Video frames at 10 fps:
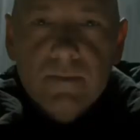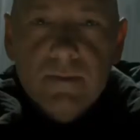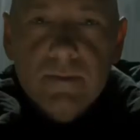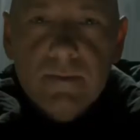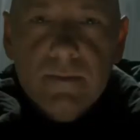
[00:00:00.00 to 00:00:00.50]

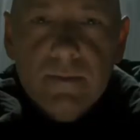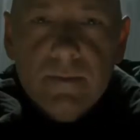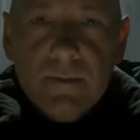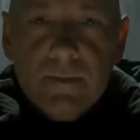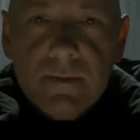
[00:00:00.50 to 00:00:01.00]

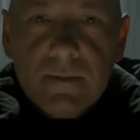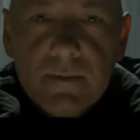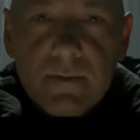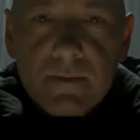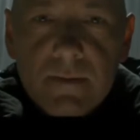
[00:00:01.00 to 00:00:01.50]

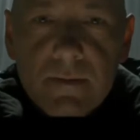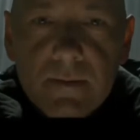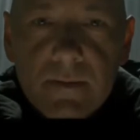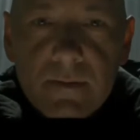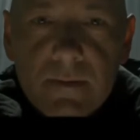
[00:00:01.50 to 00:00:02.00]
Nobody speaks.